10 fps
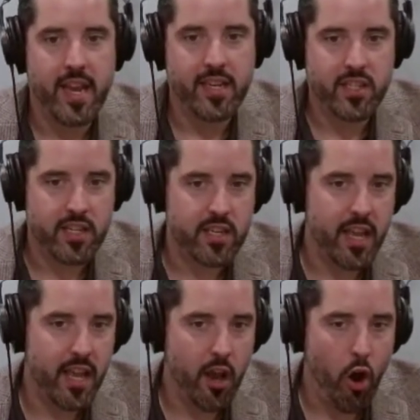He
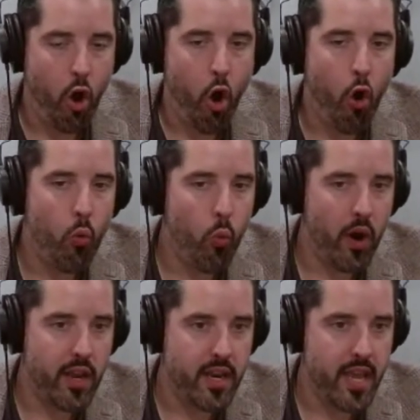says, all
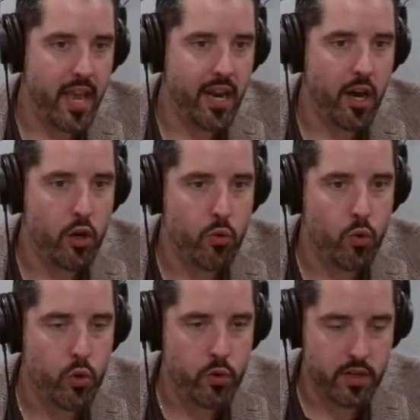one and
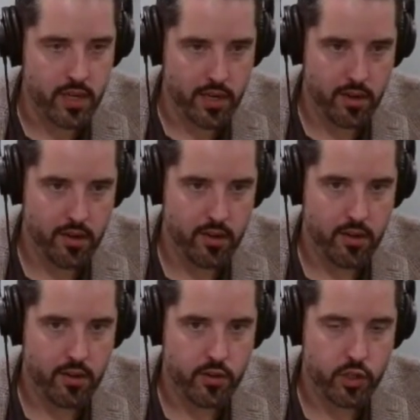unwounded.
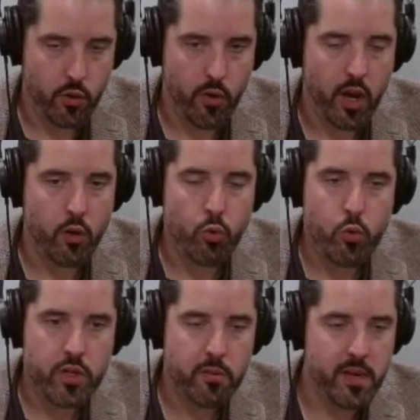So
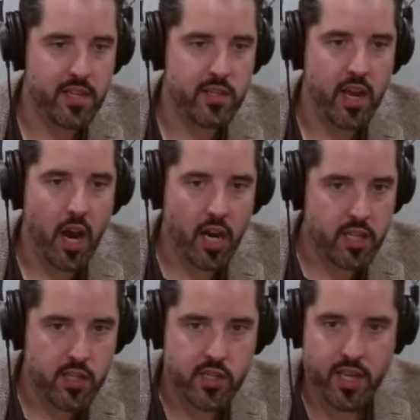unwounded means
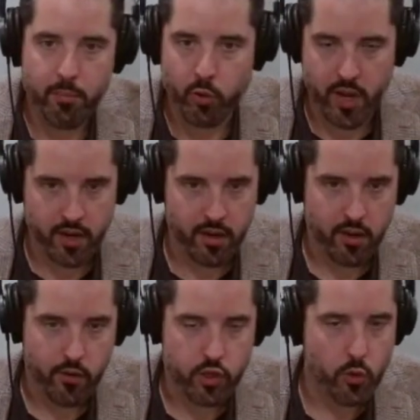unseparated.
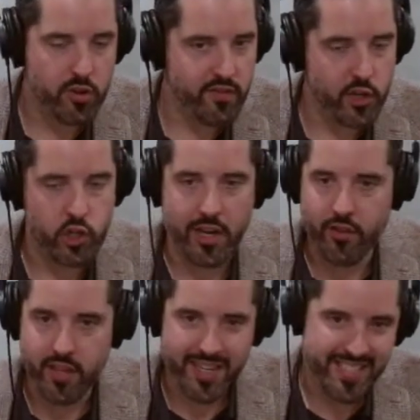There's no division.
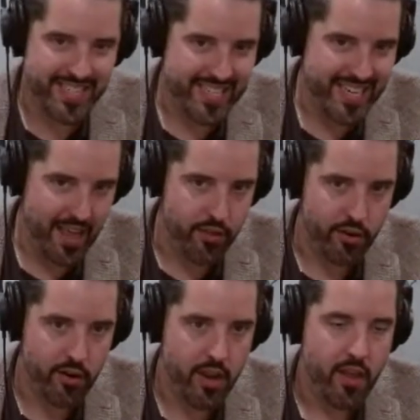Everything's
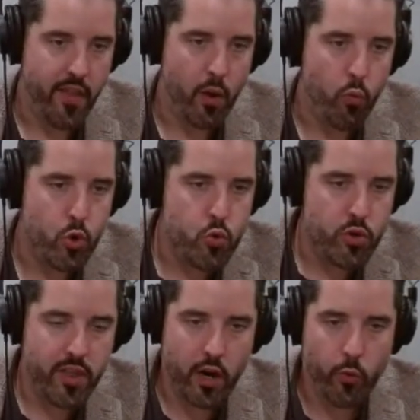together. That
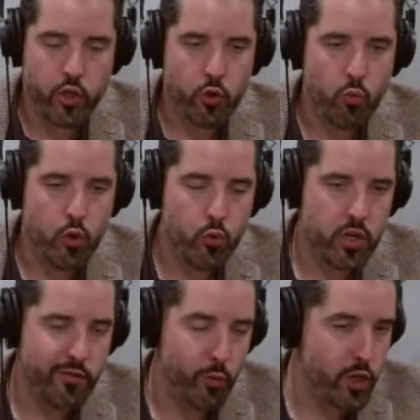wound, that original
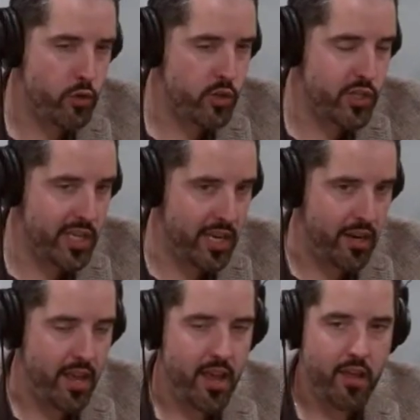wound of original
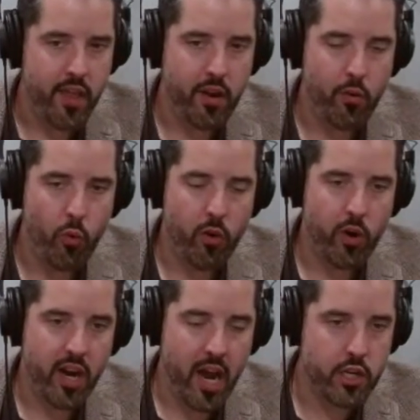sin, that where
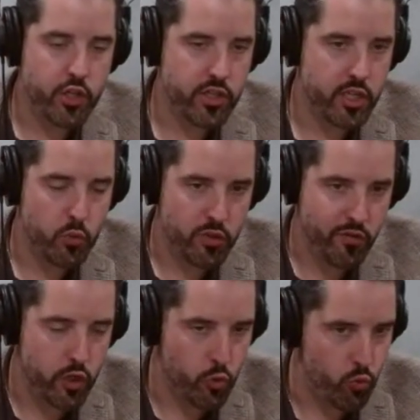consciousness was
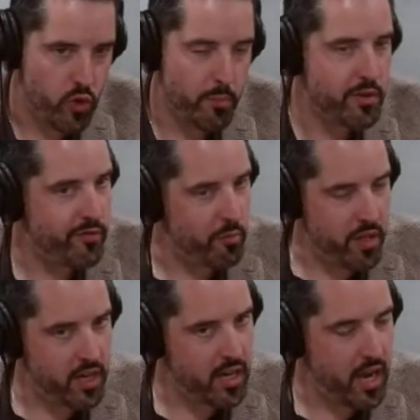first ripped from
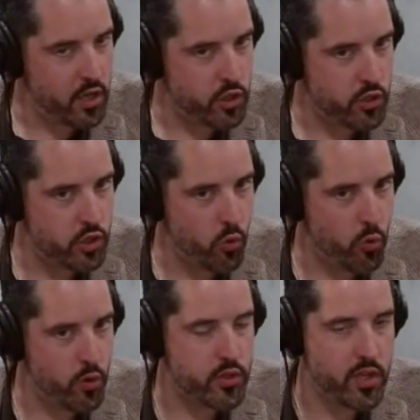the unconscious
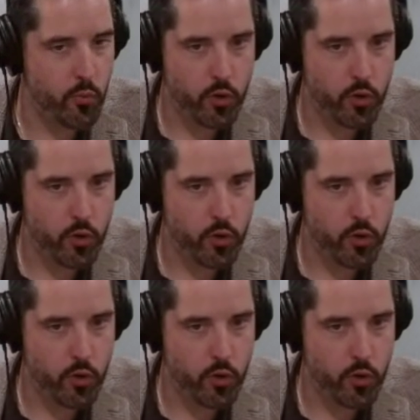source that